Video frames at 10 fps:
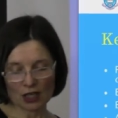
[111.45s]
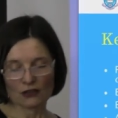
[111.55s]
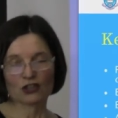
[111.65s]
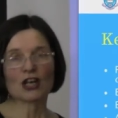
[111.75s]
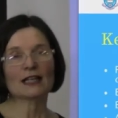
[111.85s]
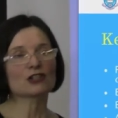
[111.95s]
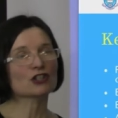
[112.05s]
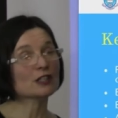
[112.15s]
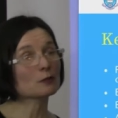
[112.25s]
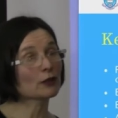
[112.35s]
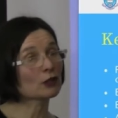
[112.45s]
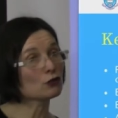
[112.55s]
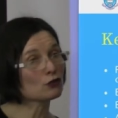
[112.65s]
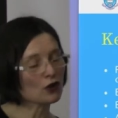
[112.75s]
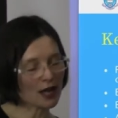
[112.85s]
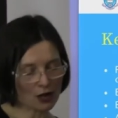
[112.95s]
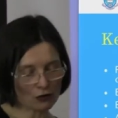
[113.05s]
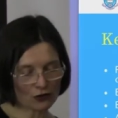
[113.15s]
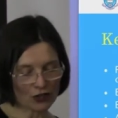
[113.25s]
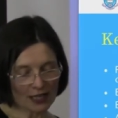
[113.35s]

The challenge is to bring oral health